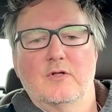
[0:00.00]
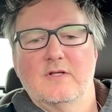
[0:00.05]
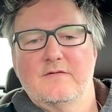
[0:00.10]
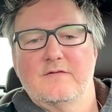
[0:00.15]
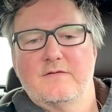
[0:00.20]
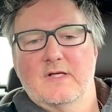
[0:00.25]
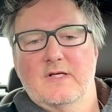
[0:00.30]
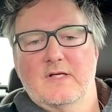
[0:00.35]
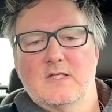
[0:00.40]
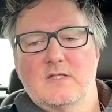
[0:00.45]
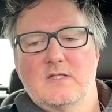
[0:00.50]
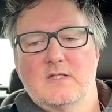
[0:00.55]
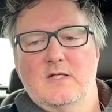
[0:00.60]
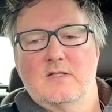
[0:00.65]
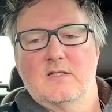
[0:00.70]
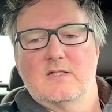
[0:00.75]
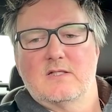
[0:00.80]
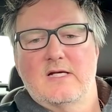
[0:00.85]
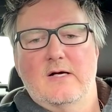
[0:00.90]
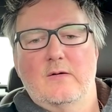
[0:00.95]
prolific
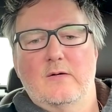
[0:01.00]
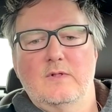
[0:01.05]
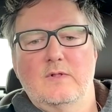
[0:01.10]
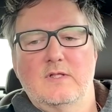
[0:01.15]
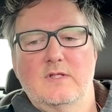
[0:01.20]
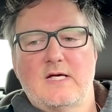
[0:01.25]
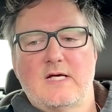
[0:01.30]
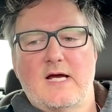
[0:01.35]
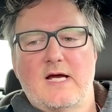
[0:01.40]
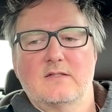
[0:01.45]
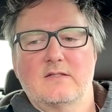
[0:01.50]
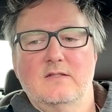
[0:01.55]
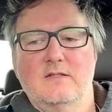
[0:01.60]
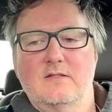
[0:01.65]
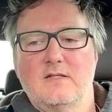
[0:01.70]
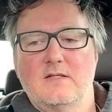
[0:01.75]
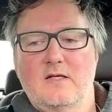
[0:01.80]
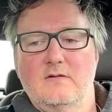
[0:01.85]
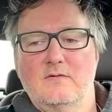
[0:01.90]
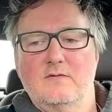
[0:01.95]
as it is now with the
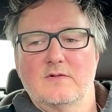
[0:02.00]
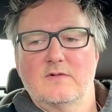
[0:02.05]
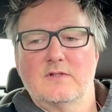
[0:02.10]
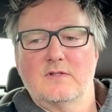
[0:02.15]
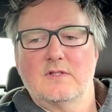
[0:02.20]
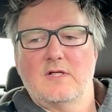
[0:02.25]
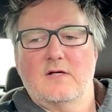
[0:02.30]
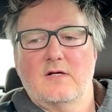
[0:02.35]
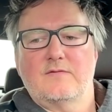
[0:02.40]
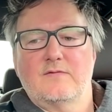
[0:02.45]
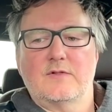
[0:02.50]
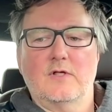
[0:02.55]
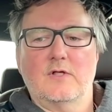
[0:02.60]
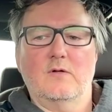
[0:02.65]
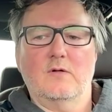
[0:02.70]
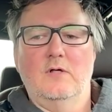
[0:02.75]
tax incentives and stuff.